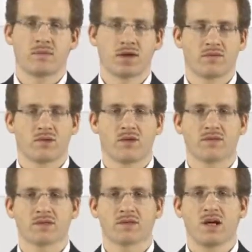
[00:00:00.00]
by other
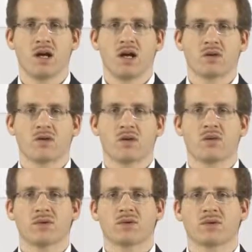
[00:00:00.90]
authors, we now
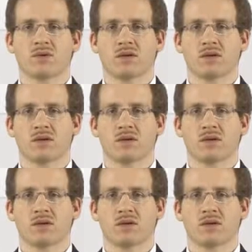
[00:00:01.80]
want to